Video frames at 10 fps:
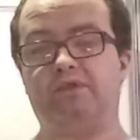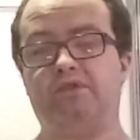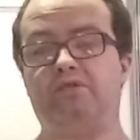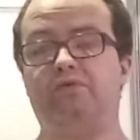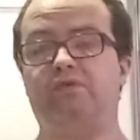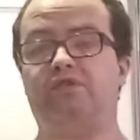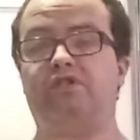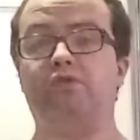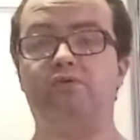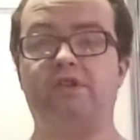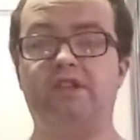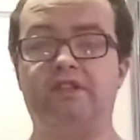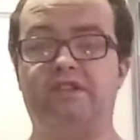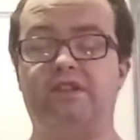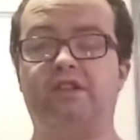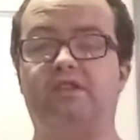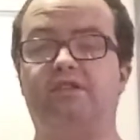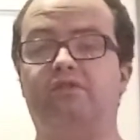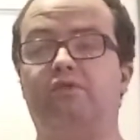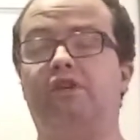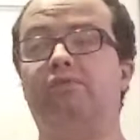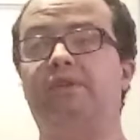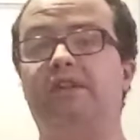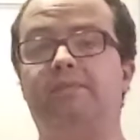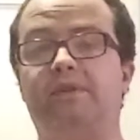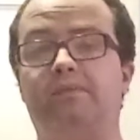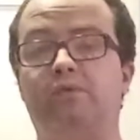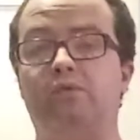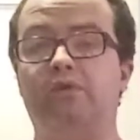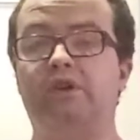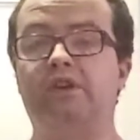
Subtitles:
his school days, how many people